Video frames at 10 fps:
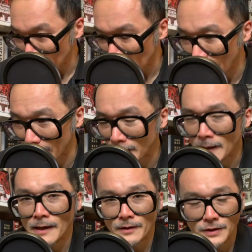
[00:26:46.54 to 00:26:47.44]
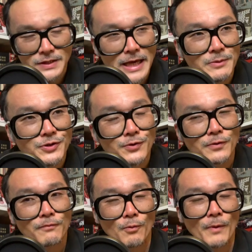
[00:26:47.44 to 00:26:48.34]
And the same is true
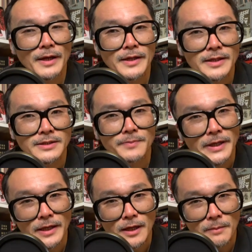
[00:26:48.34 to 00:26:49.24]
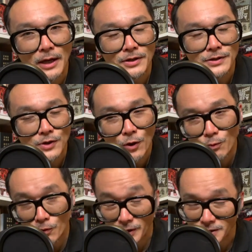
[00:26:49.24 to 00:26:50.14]
for when he is speaking about his own
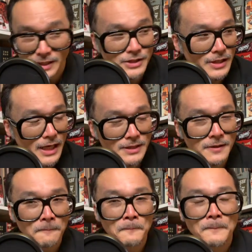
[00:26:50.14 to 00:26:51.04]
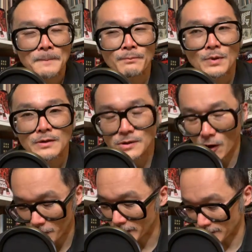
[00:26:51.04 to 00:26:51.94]
work, such as
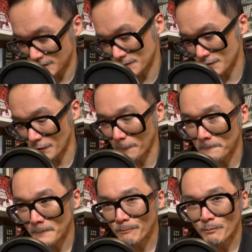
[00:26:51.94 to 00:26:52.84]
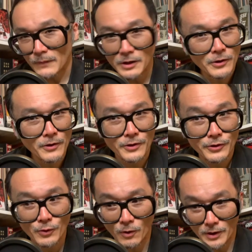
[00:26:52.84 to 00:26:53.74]
Targets. So here
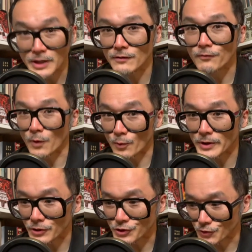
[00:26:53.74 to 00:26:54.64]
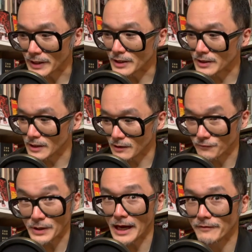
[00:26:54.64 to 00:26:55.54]
you are in for a real treat if
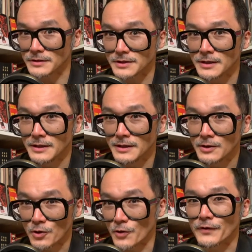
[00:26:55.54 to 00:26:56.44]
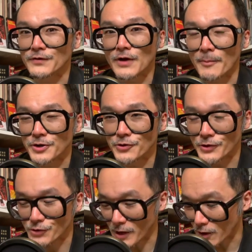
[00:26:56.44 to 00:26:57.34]
you haven't heard this commentary
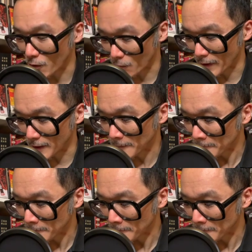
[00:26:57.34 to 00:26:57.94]
track already.